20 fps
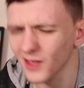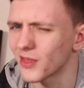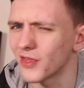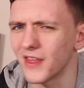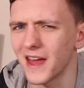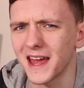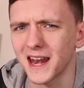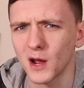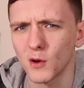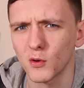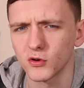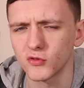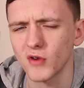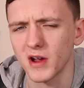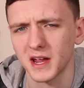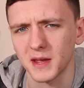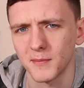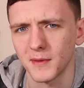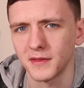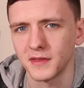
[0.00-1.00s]
Then I would
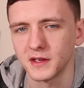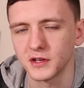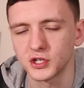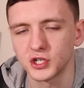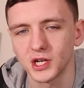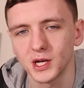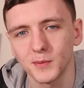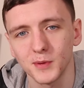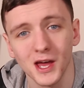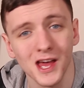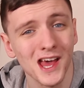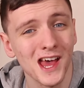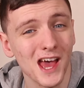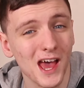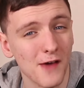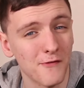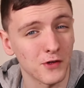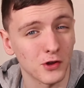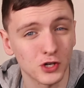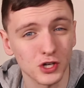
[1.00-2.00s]
recommend this chip.
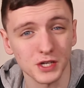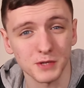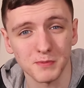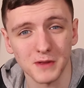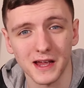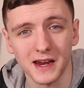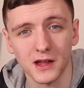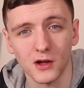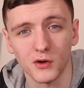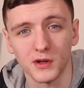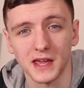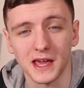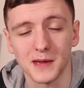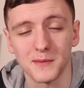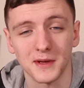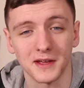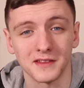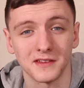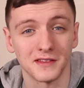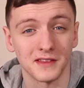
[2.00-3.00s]
If you're just planning on
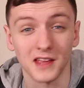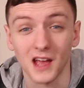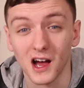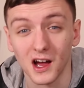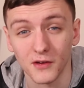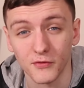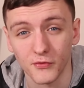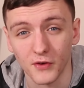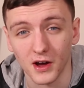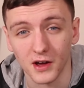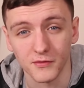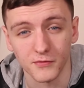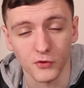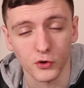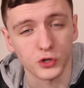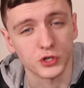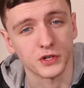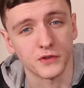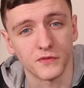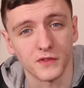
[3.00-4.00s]
gaming, then the i5
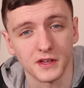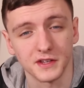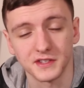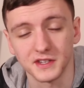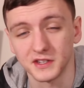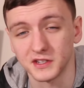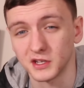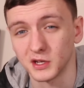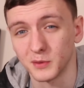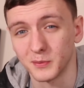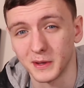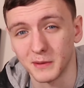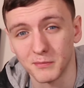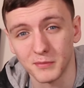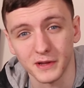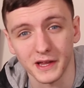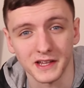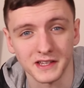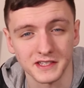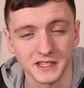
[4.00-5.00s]
version of this is going to be
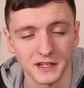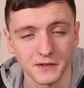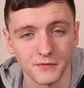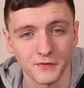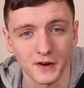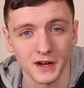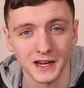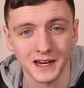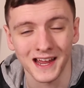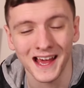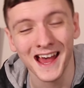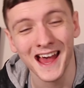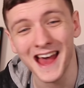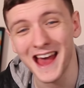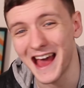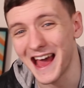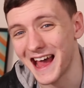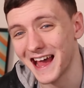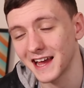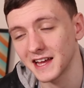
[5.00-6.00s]
plenty fine.
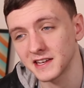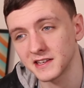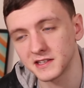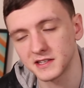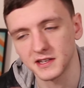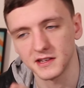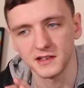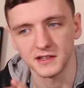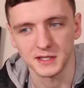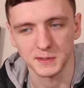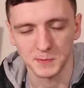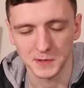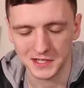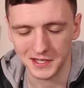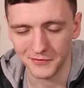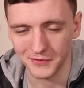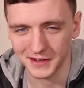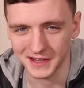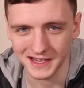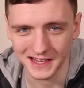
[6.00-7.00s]
And
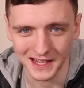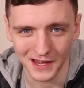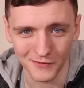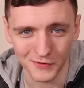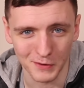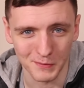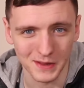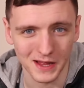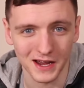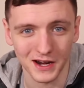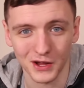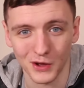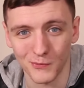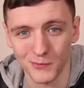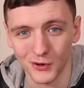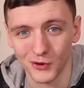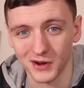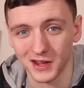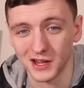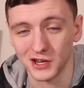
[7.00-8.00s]
specifically, if you're planning on
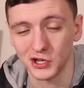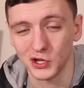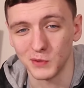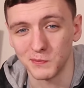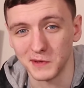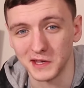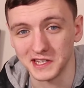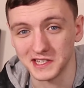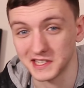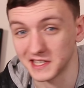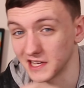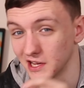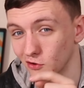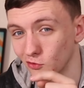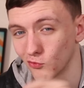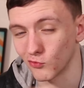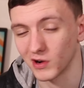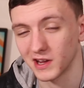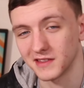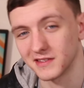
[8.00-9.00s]
building a new PC
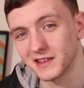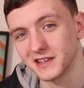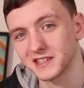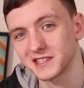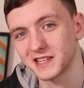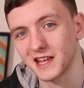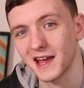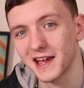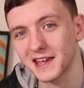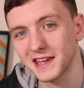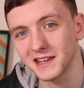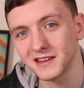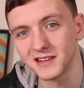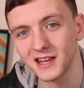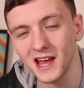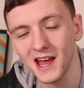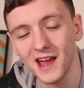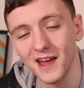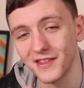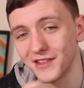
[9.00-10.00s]
right this second,
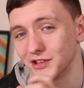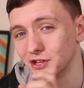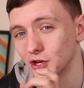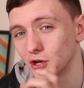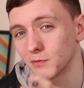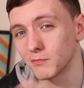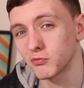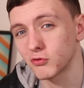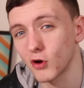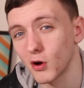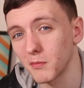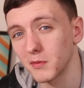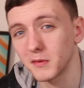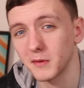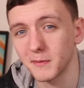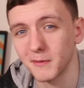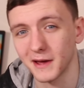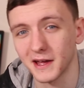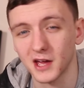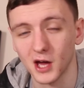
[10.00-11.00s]
then you can
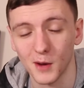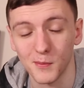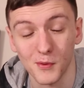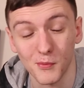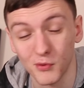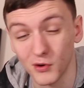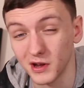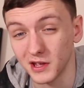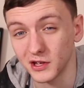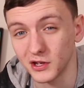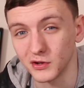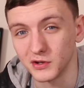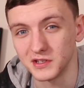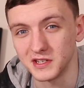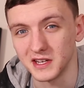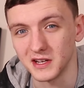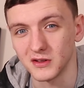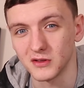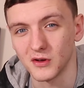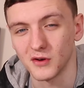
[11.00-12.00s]
probably pick up a pretty good
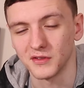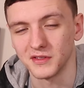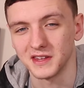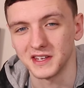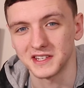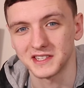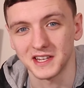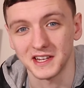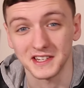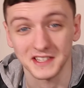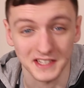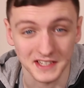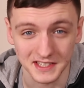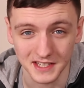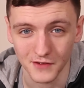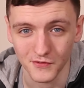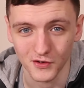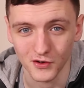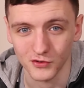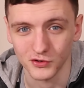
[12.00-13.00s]
deal on the
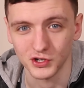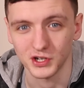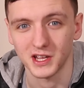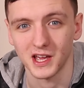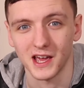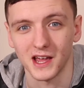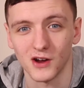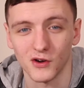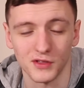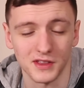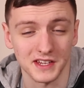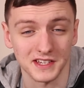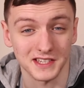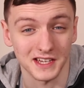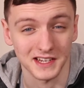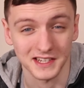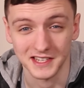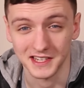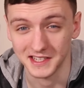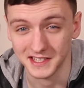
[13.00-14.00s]
6700K or the
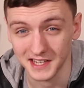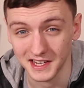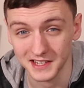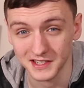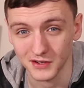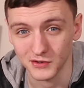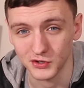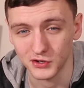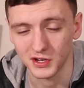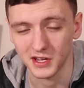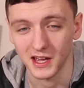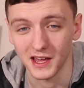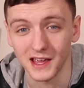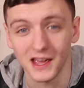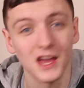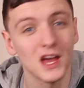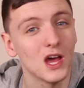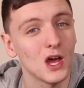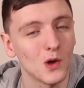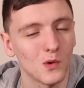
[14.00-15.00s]

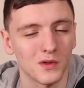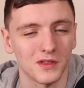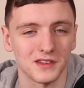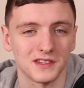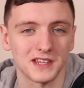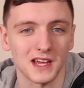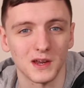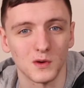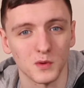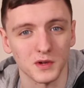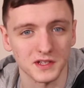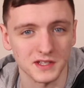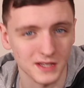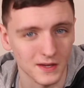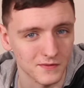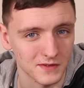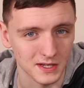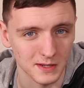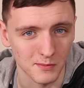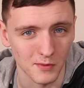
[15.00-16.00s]
6600K with a
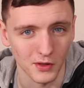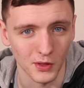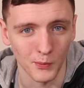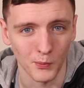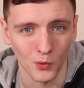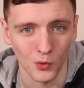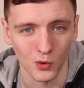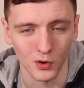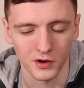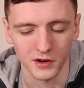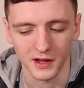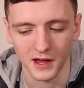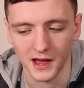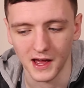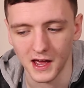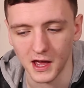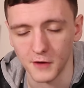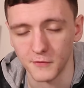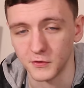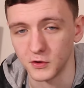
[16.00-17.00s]
Z170
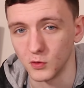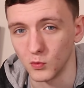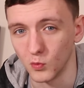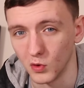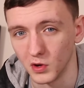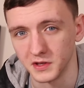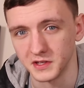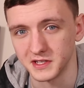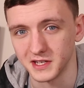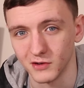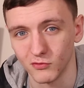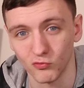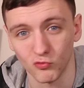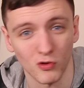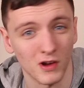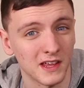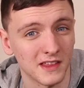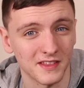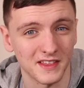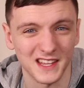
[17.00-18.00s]
motherboard if you want it
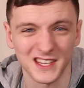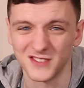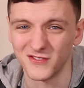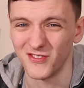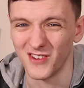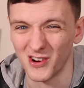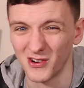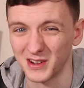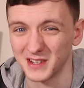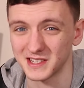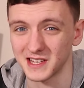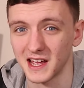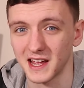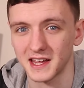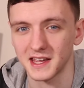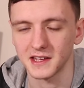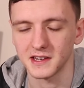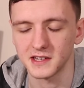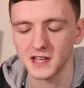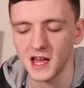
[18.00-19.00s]
right this very
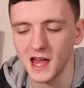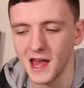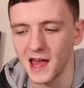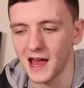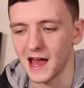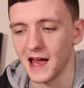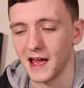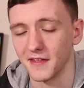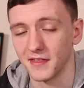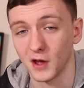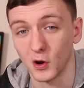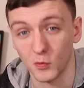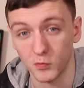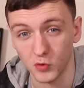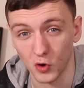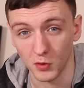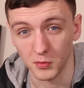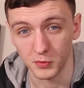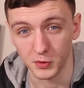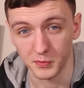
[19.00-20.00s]
second. And that will
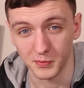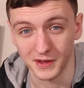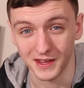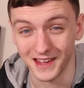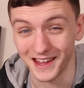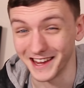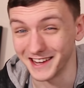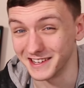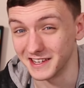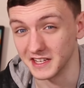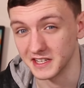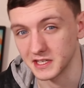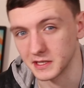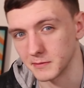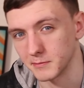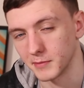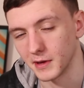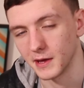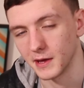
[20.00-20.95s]
probably be a decent